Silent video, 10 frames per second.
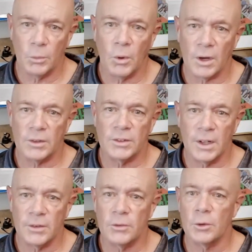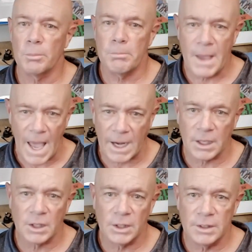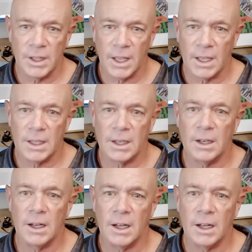the water does dramatically take